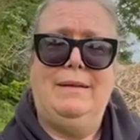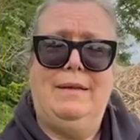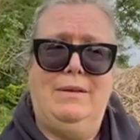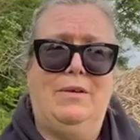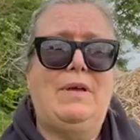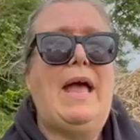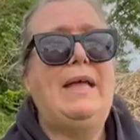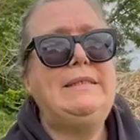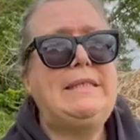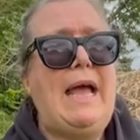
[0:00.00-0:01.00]
You know,
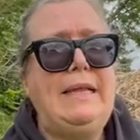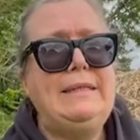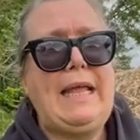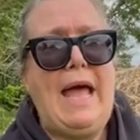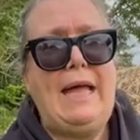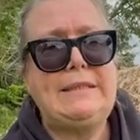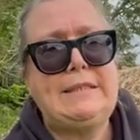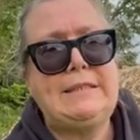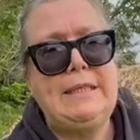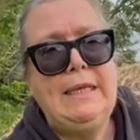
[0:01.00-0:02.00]
and and
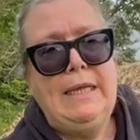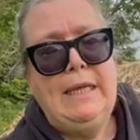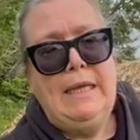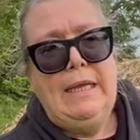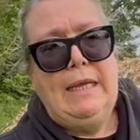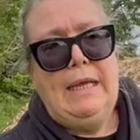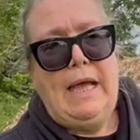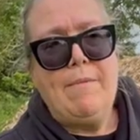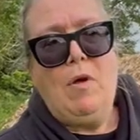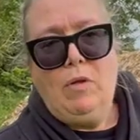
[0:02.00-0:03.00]
that...
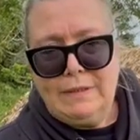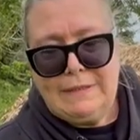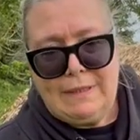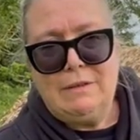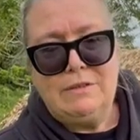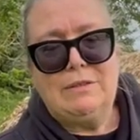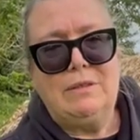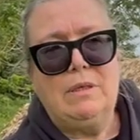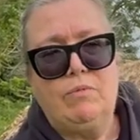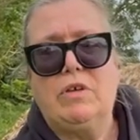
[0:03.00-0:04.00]
I'm also
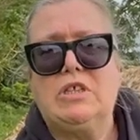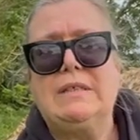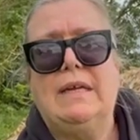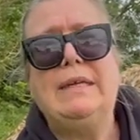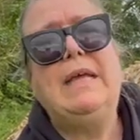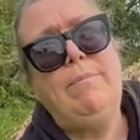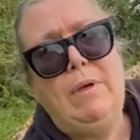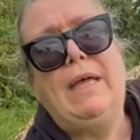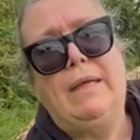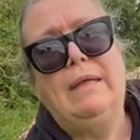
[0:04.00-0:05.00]
doing a project at
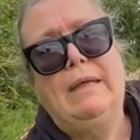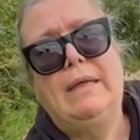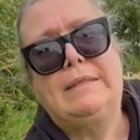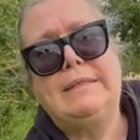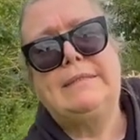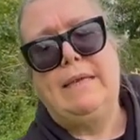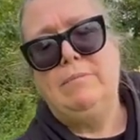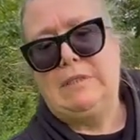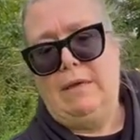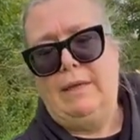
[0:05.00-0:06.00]
IMMA at the
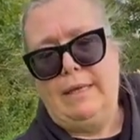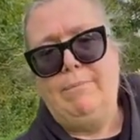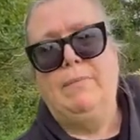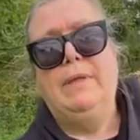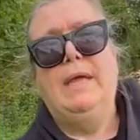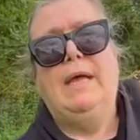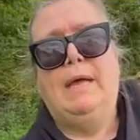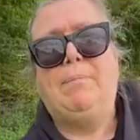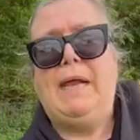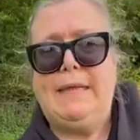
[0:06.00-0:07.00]
same time
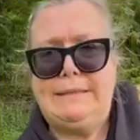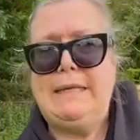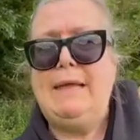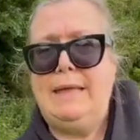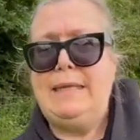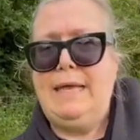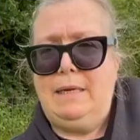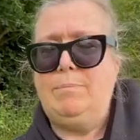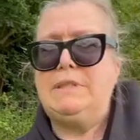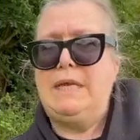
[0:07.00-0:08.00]
a planting again
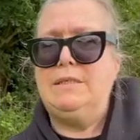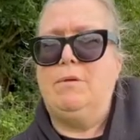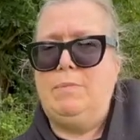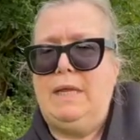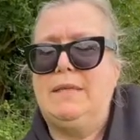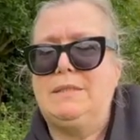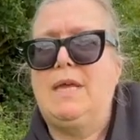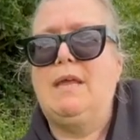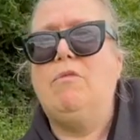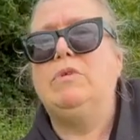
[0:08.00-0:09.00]
at potato
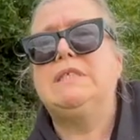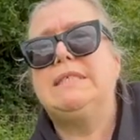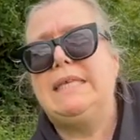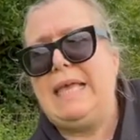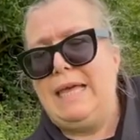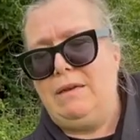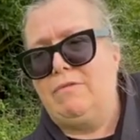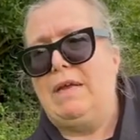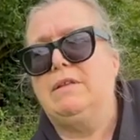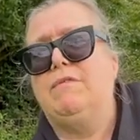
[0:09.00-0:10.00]
planting, which is again
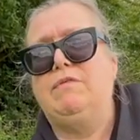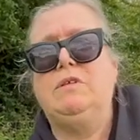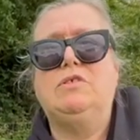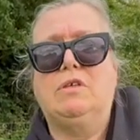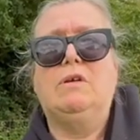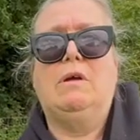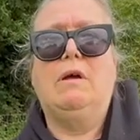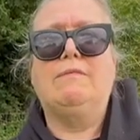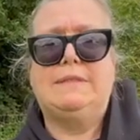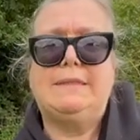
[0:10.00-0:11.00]
around the future
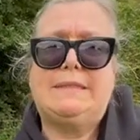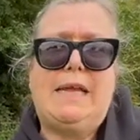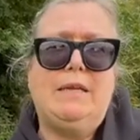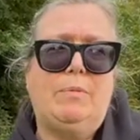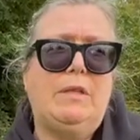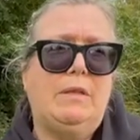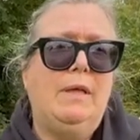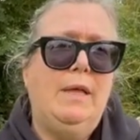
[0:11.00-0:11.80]
of sustainable